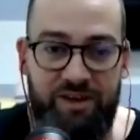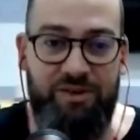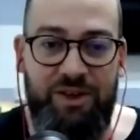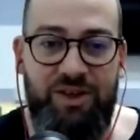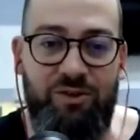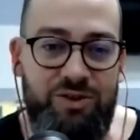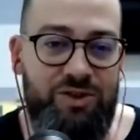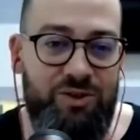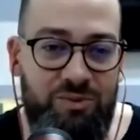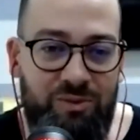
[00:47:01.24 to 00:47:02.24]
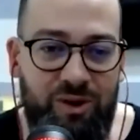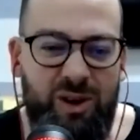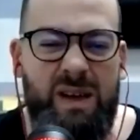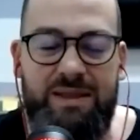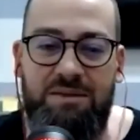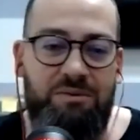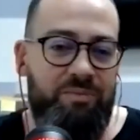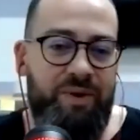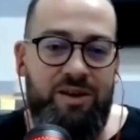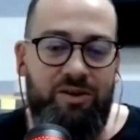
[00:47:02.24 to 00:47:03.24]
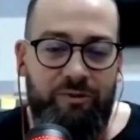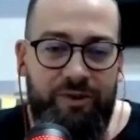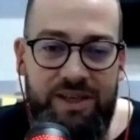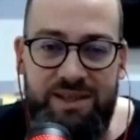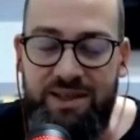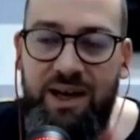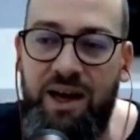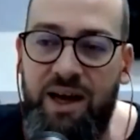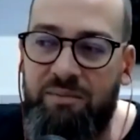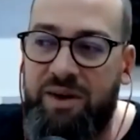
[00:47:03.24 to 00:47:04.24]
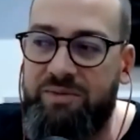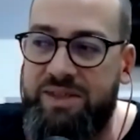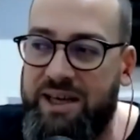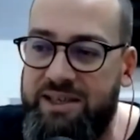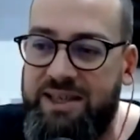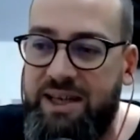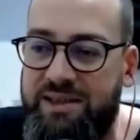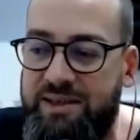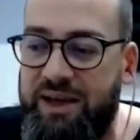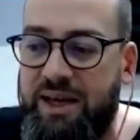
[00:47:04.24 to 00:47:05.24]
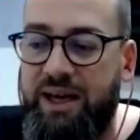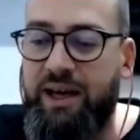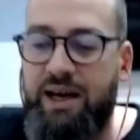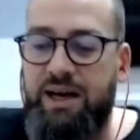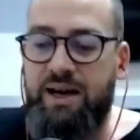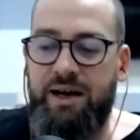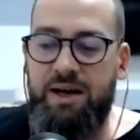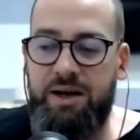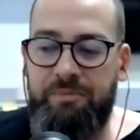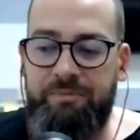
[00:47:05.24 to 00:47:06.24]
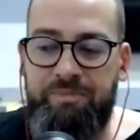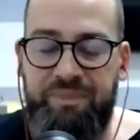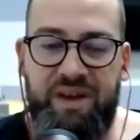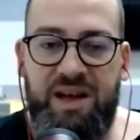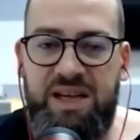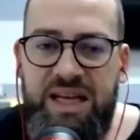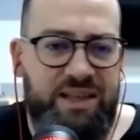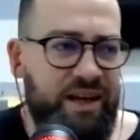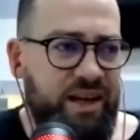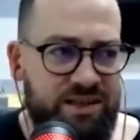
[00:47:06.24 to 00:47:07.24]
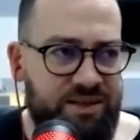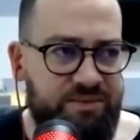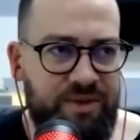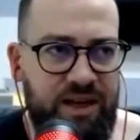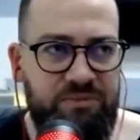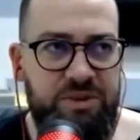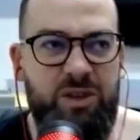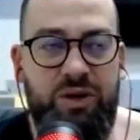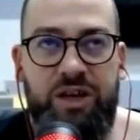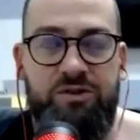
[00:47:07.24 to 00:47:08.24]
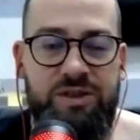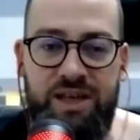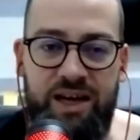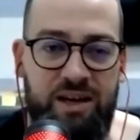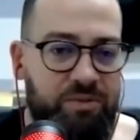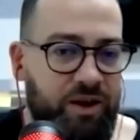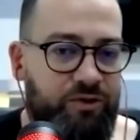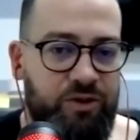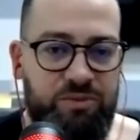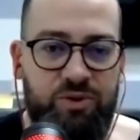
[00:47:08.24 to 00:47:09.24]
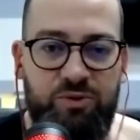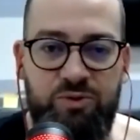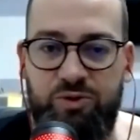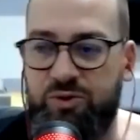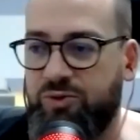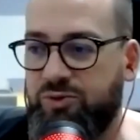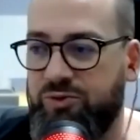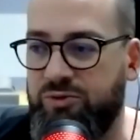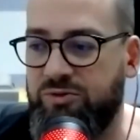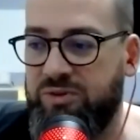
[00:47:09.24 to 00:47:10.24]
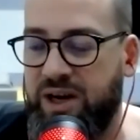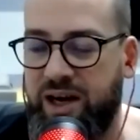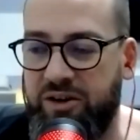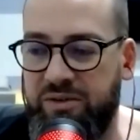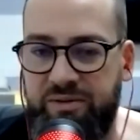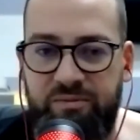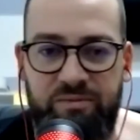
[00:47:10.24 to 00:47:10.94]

are on on Zoom or some big conference. But besides that, um, nothing else. I mean, you can use any platform to to kind of